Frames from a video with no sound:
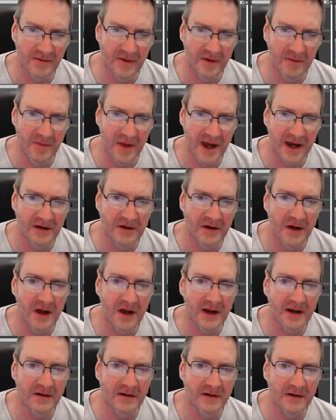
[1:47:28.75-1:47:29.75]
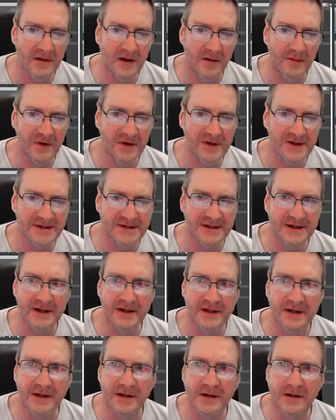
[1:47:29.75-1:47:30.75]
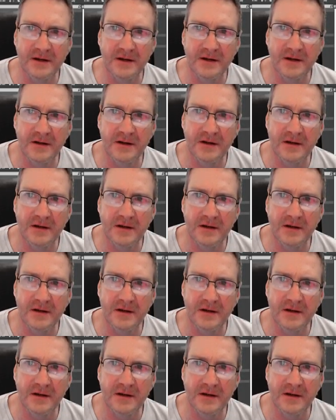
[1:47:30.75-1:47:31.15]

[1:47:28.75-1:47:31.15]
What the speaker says: main light up on the ceiling.